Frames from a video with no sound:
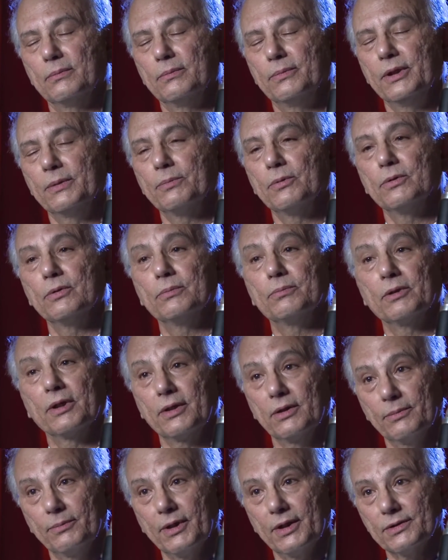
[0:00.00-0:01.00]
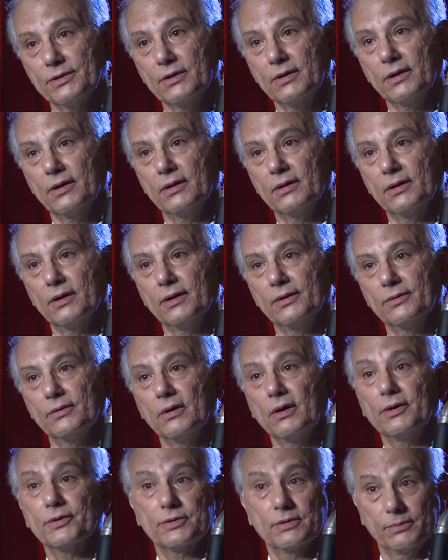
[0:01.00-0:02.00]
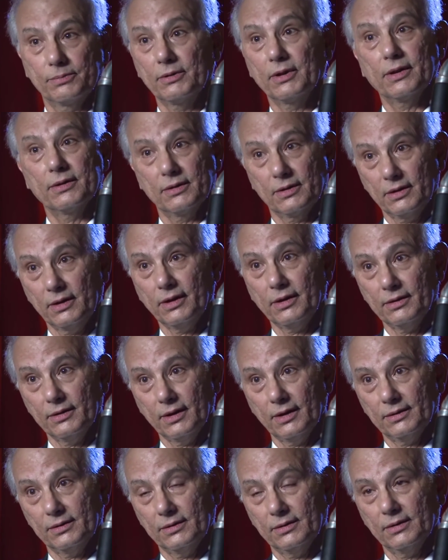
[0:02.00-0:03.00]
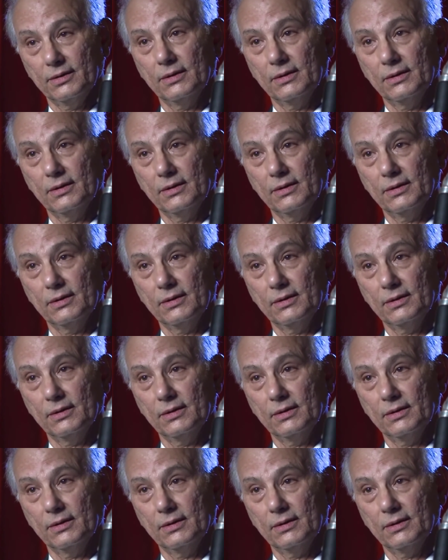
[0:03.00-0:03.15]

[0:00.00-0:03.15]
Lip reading: people who play the bass clarinet also play the clarinet.